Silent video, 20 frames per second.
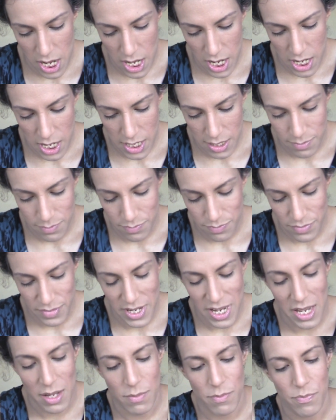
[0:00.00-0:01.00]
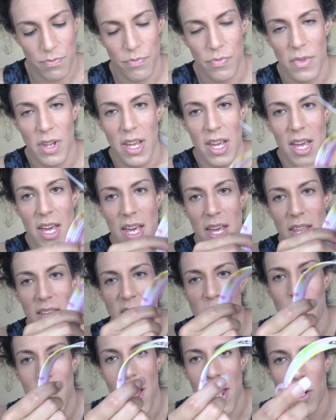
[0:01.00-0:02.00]
Um, yeah.
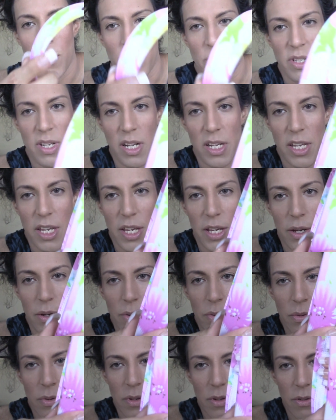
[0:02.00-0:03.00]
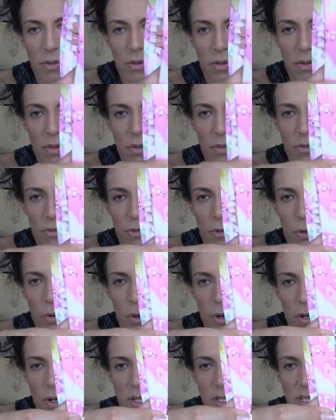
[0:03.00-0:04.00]
This pattern was kind of cute.
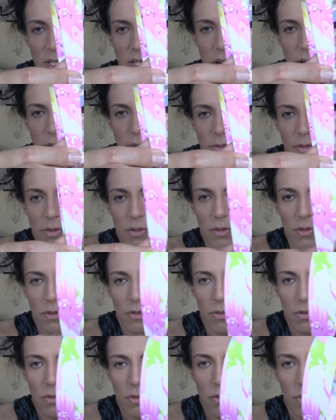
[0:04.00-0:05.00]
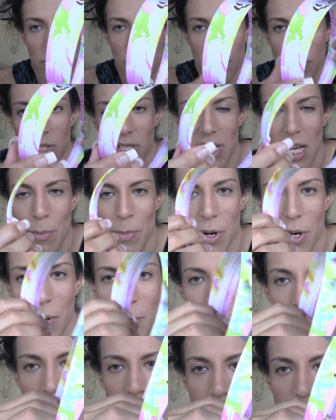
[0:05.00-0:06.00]
Floral and stuff. For
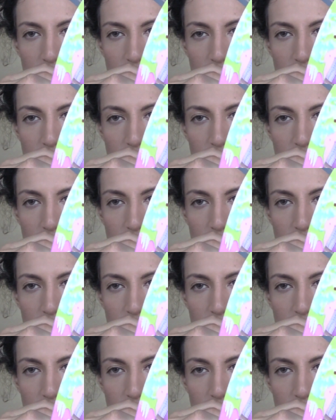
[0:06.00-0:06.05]
summer.